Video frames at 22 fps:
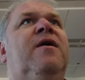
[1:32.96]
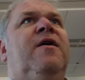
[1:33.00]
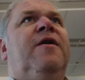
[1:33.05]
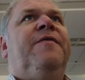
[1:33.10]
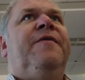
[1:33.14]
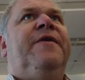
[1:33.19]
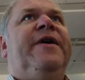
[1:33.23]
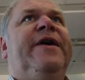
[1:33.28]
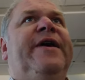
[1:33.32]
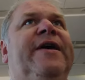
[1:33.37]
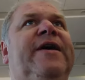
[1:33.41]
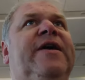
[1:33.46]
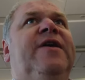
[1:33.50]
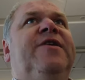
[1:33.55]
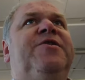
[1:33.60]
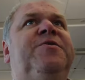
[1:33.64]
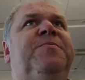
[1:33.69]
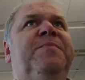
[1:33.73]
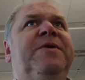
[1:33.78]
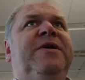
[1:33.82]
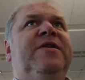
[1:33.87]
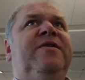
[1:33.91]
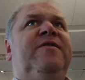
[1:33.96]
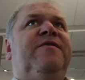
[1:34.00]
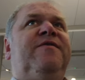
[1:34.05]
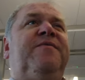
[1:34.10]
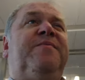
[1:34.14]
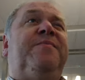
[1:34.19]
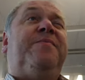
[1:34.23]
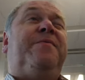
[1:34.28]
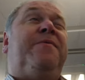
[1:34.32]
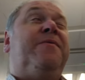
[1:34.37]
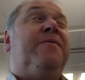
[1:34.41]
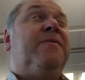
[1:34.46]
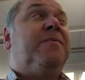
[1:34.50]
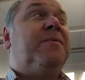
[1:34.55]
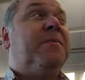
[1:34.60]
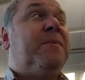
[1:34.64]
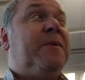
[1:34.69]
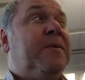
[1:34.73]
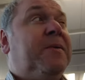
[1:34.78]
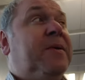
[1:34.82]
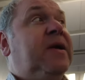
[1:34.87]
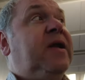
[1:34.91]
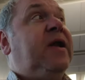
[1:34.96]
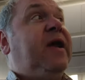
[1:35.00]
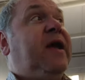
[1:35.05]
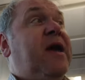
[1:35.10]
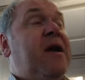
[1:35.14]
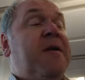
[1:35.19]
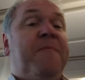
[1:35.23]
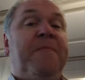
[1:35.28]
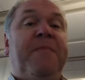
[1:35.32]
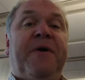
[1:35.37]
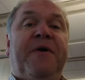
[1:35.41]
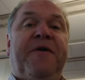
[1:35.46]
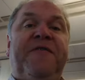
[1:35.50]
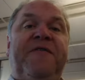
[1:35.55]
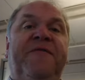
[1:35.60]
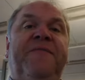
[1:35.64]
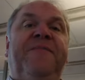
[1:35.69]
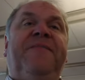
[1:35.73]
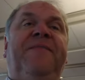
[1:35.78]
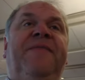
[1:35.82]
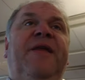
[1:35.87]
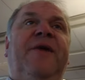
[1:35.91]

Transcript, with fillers: on the A gates means probably we're going to get a bus.